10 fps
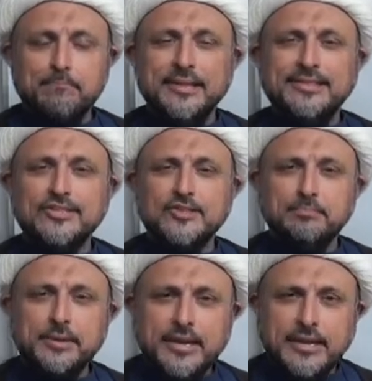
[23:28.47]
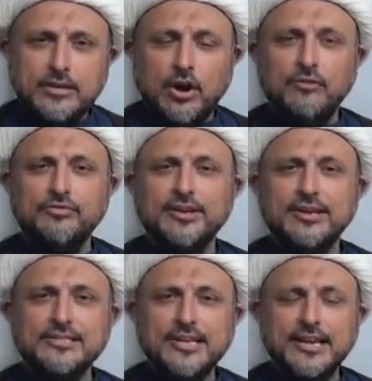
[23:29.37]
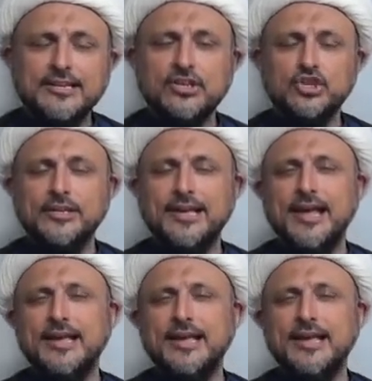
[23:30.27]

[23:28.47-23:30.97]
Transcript: but the speed of the recitation